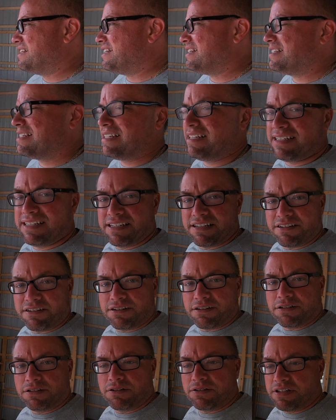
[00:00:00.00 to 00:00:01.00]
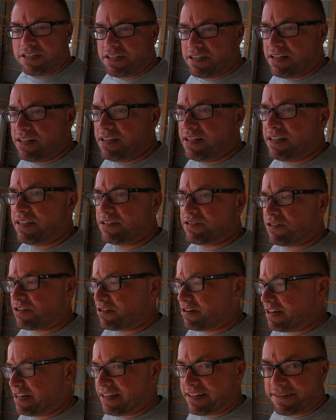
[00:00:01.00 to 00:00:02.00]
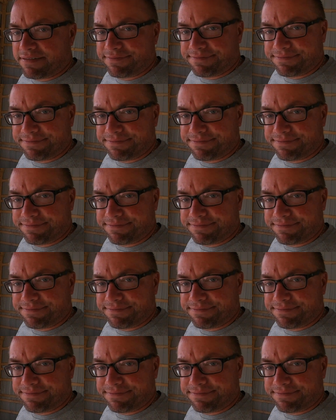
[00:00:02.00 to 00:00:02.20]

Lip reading: that skid steer unloaded and start grading.